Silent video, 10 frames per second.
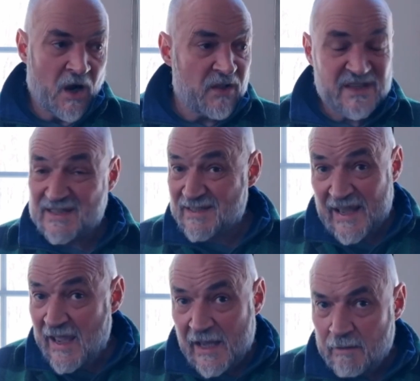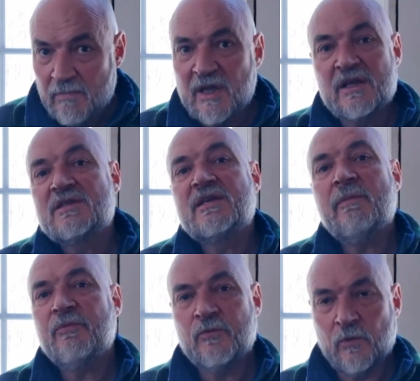are the same
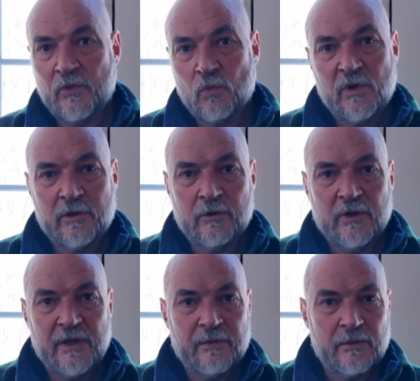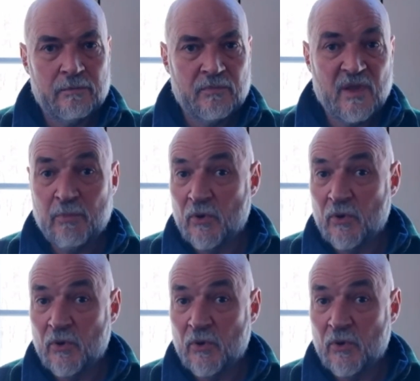except for the wood underneath.